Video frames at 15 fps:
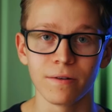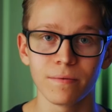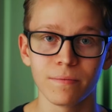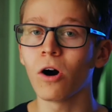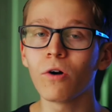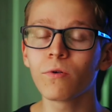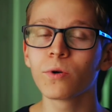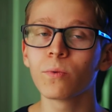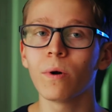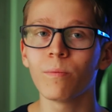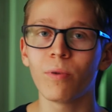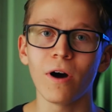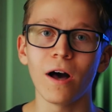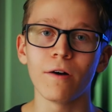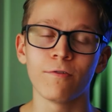an all-in-one
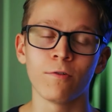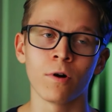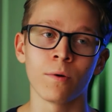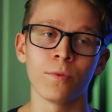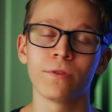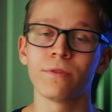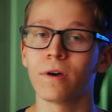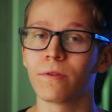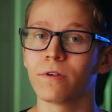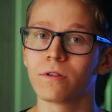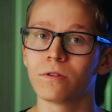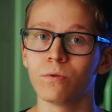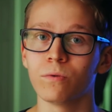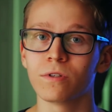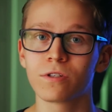platform with nothing
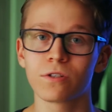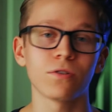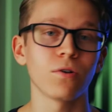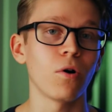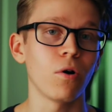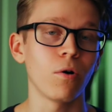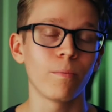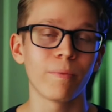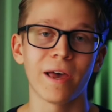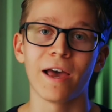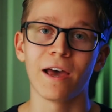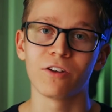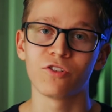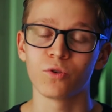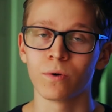to install,
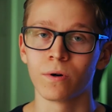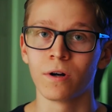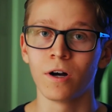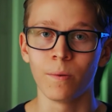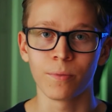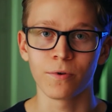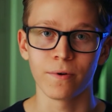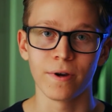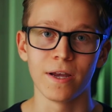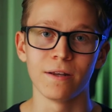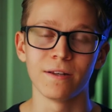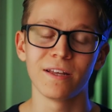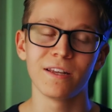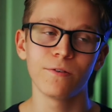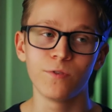patch, or
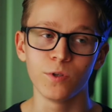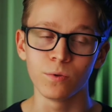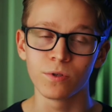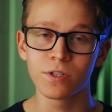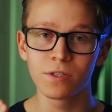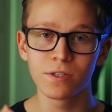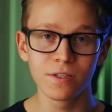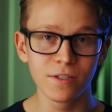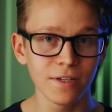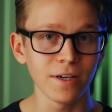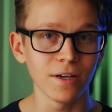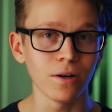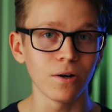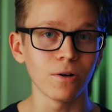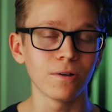upgrade, and if you
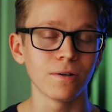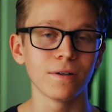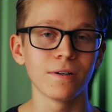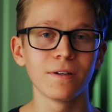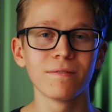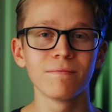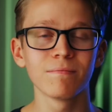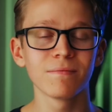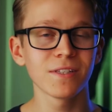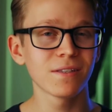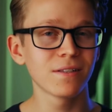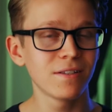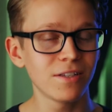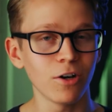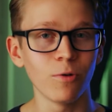still
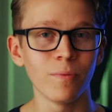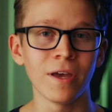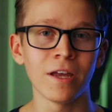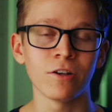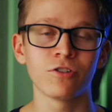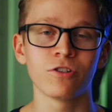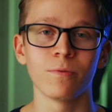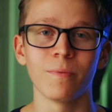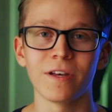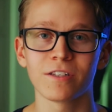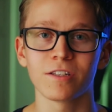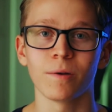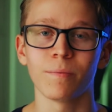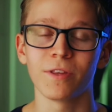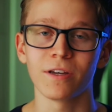manage to
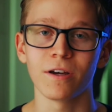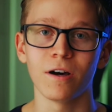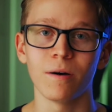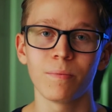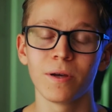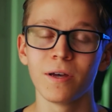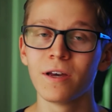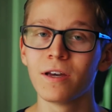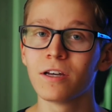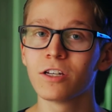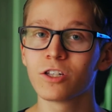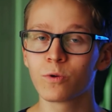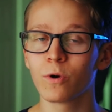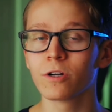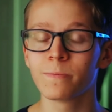mess something up,
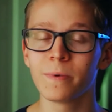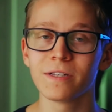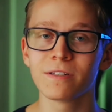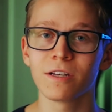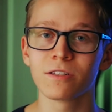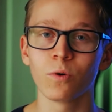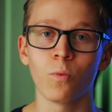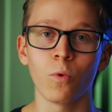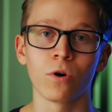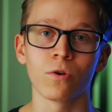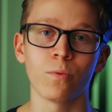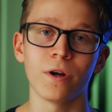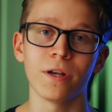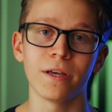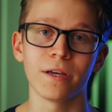Squarespace has
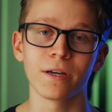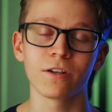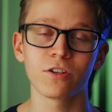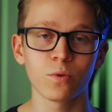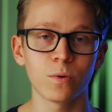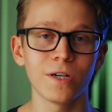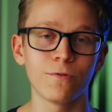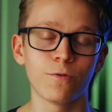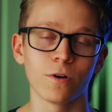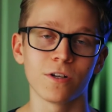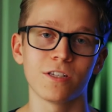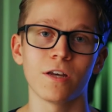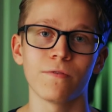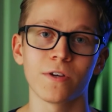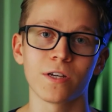award-winning
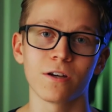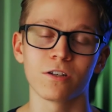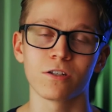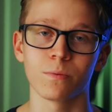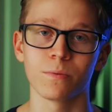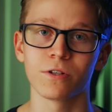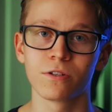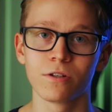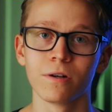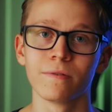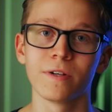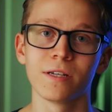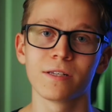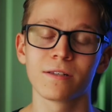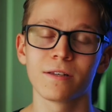24/7 customer
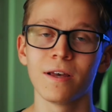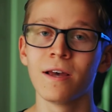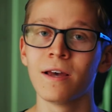service